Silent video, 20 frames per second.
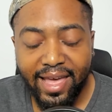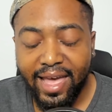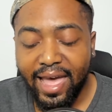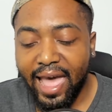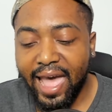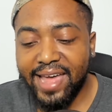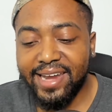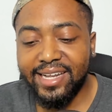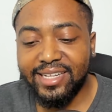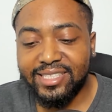
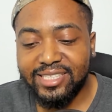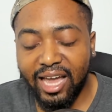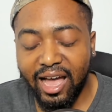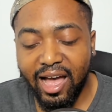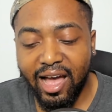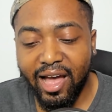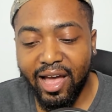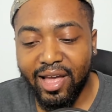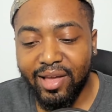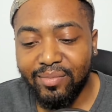At the
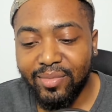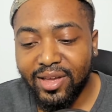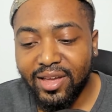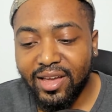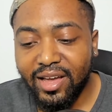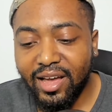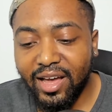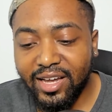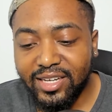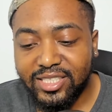time
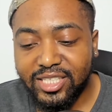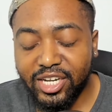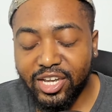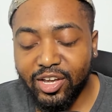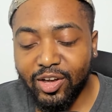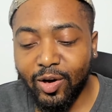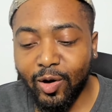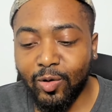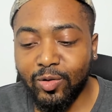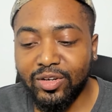
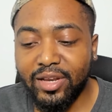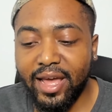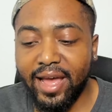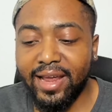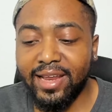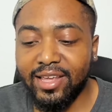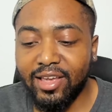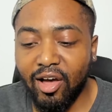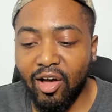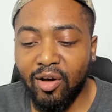until
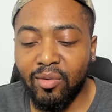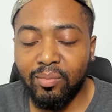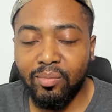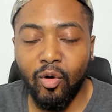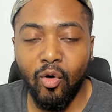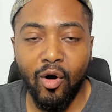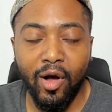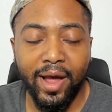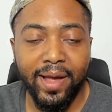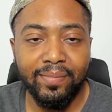that young
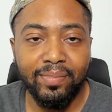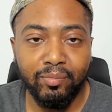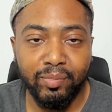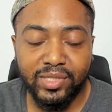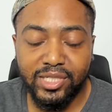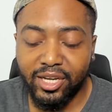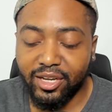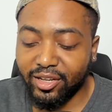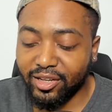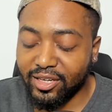boy,
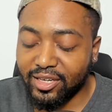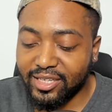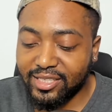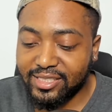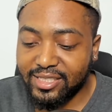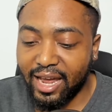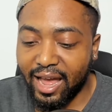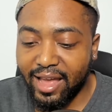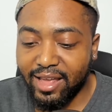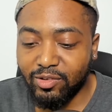particularly this
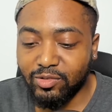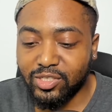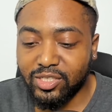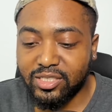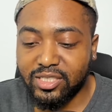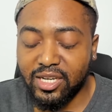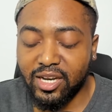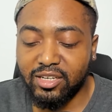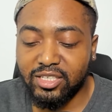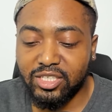guy, he was a
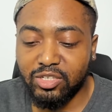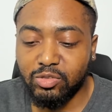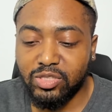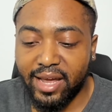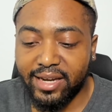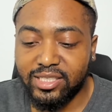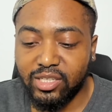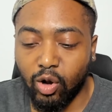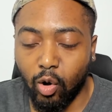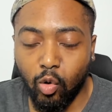teenager, he was
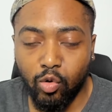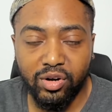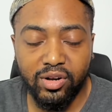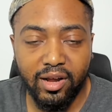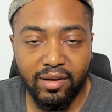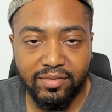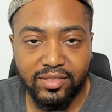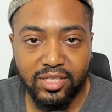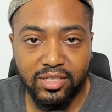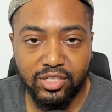actually old
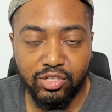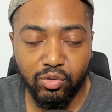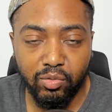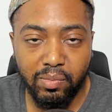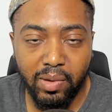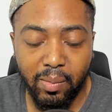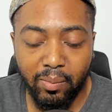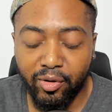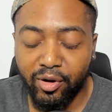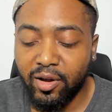enough to, to
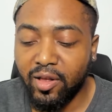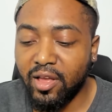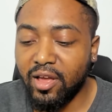remember,